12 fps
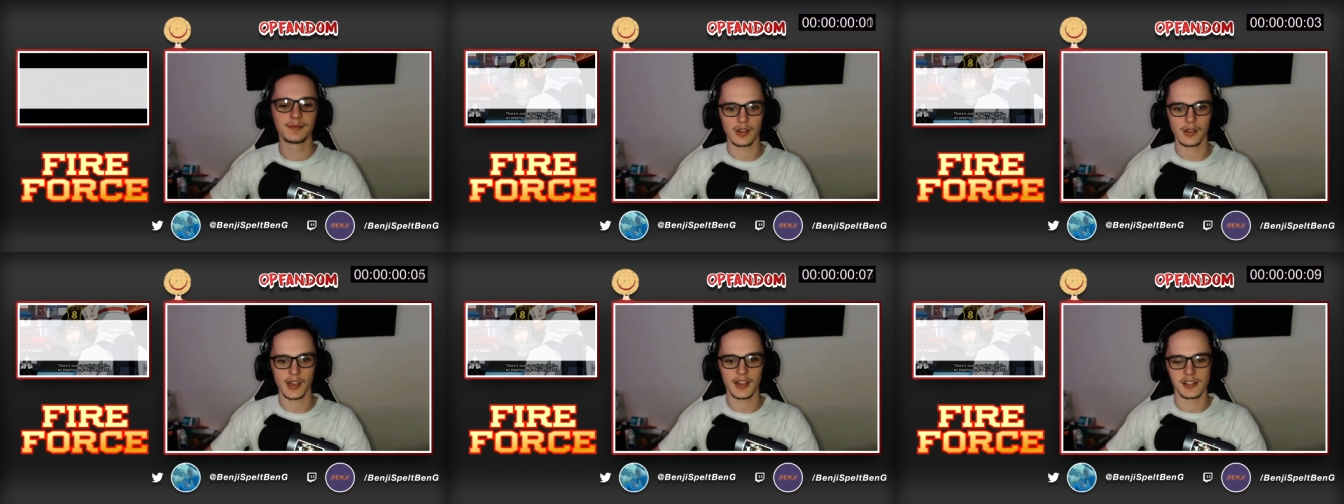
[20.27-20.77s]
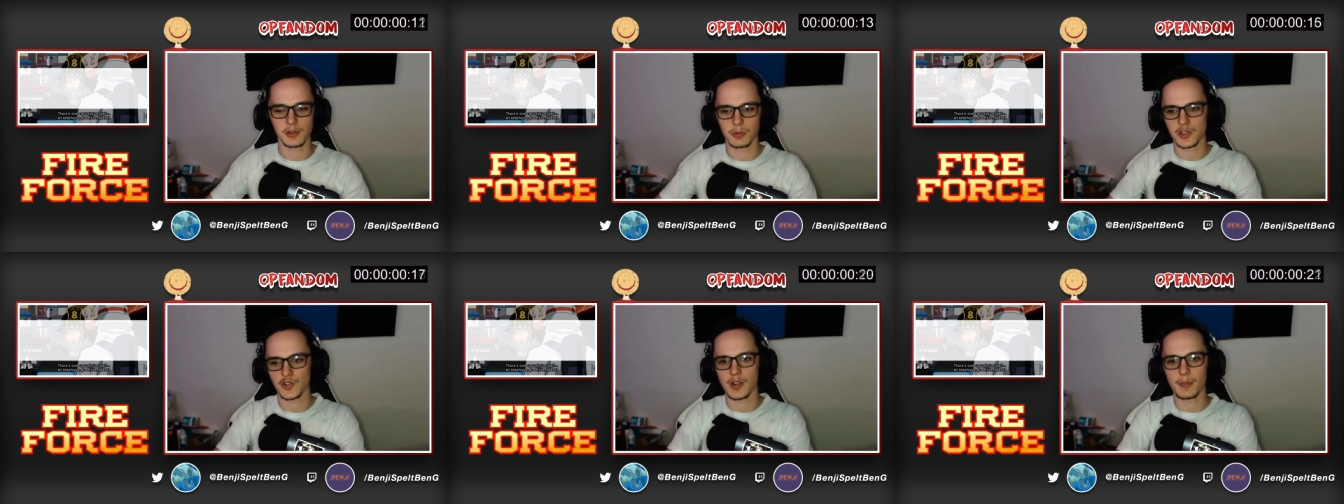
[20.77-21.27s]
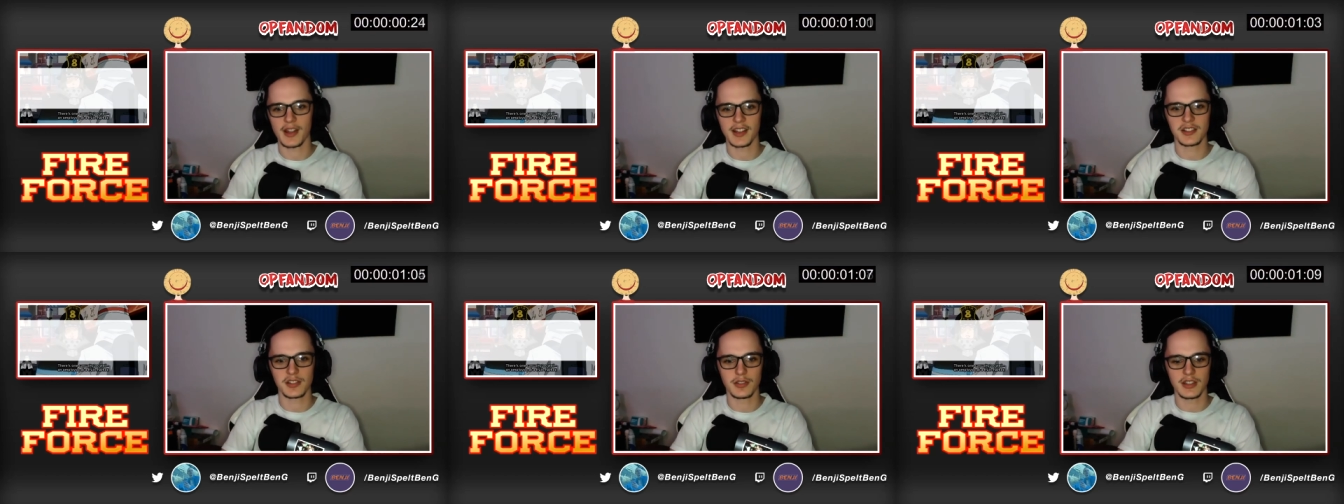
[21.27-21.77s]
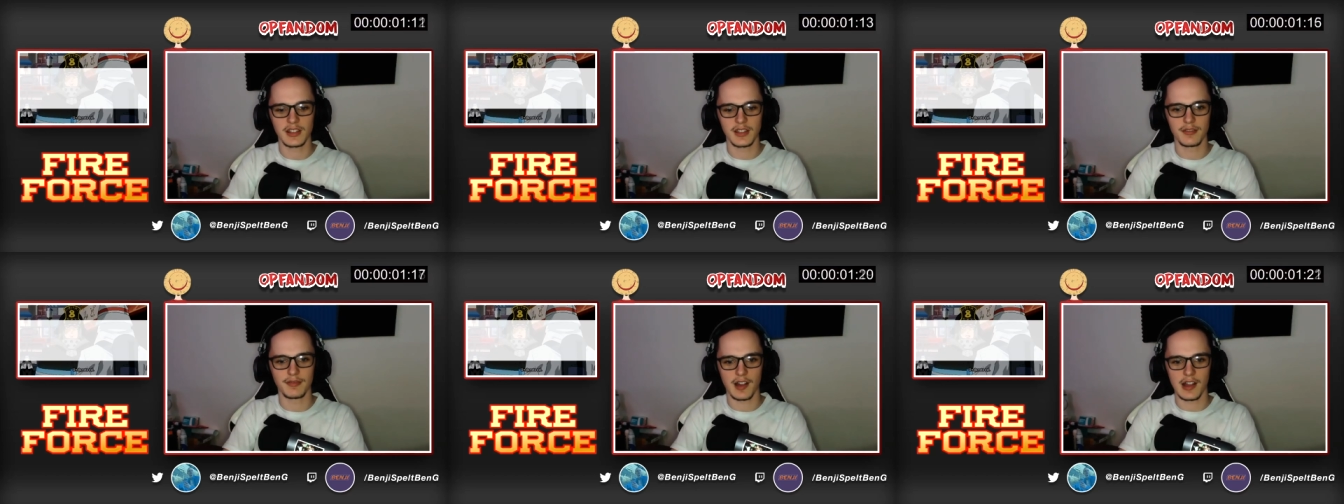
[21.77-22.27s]
Okay, so we're straight back into
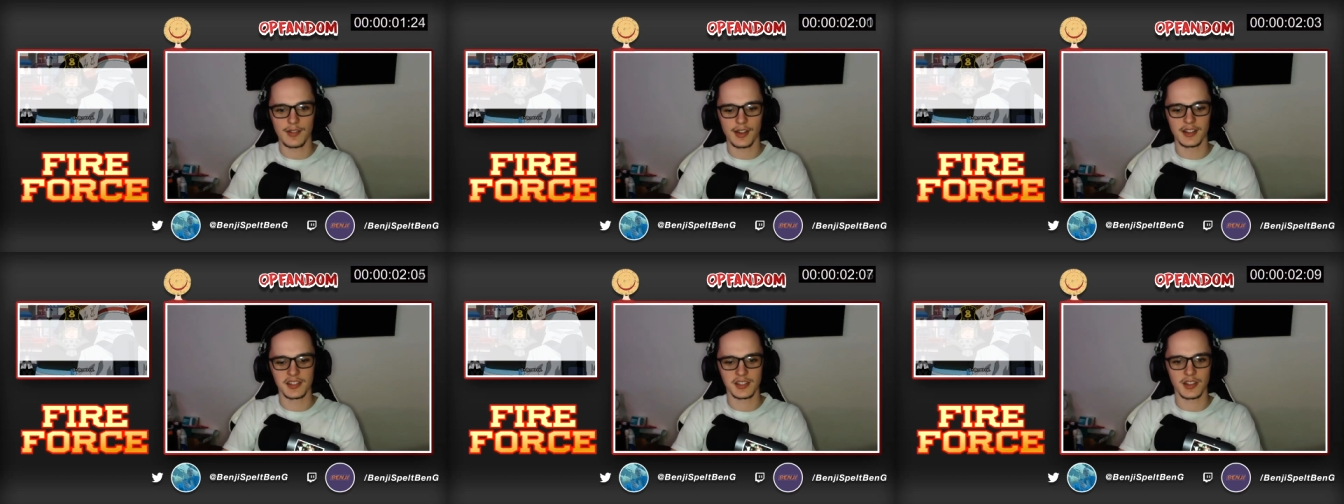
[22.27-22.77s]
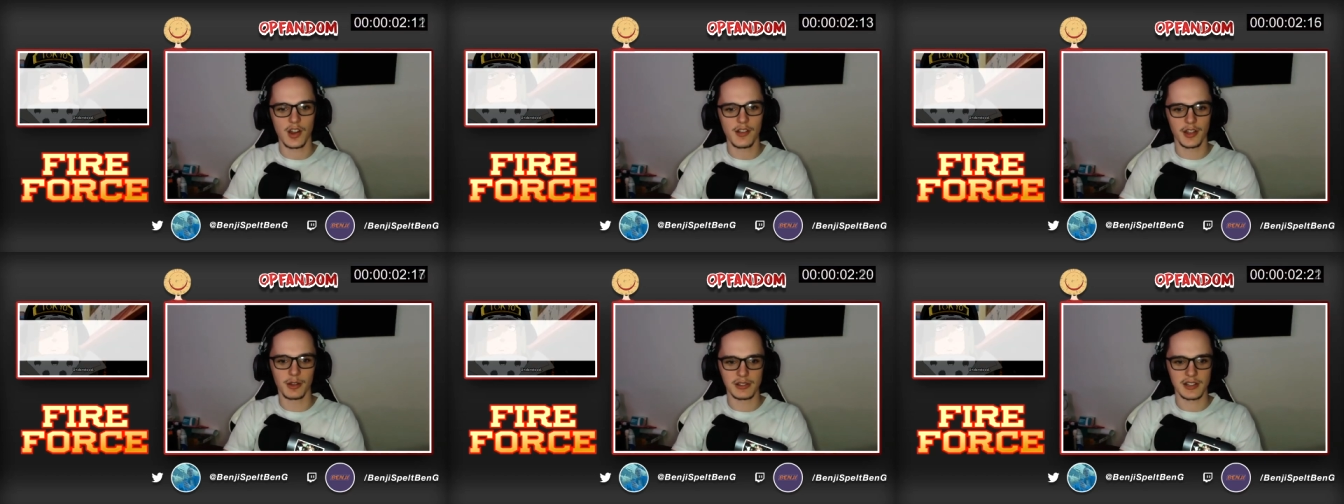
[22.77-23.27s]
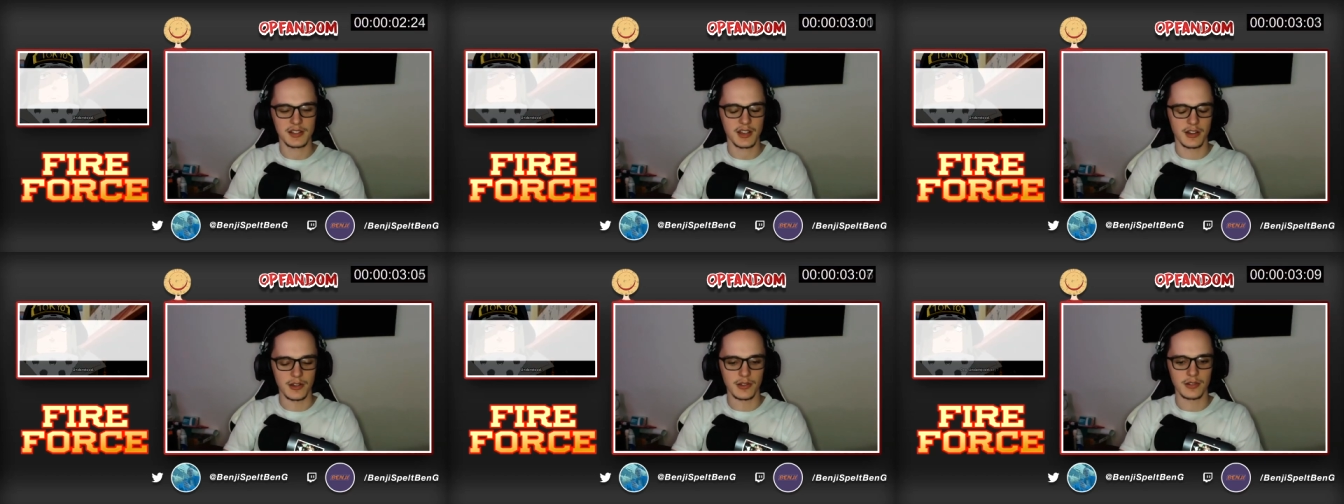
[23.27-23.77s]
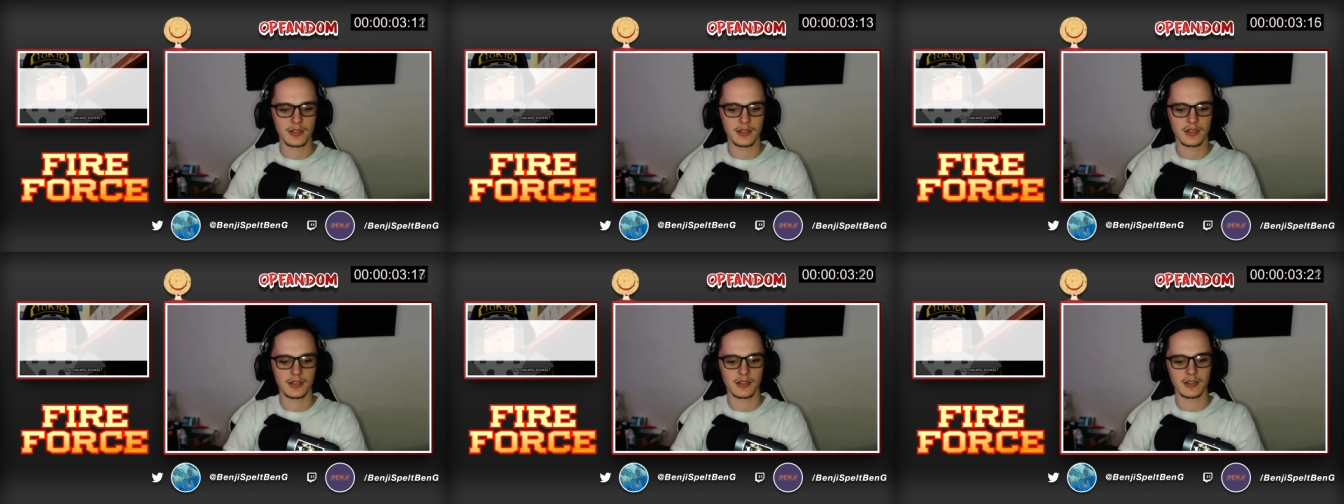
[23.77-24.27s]
the five iron scenarios. Let's go.
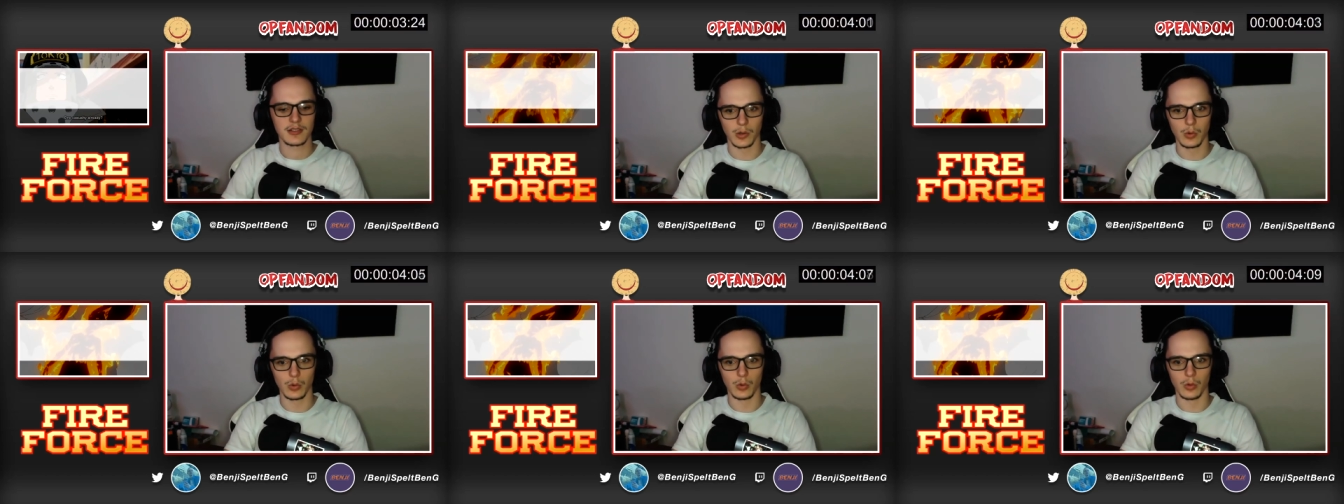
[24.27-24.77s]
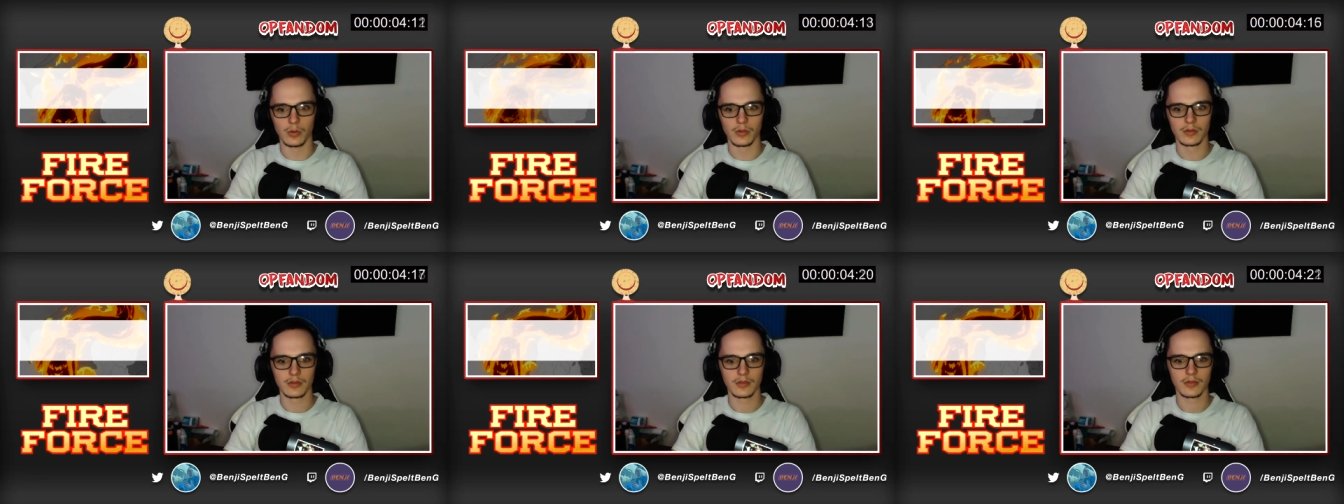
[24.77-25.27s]
Oh.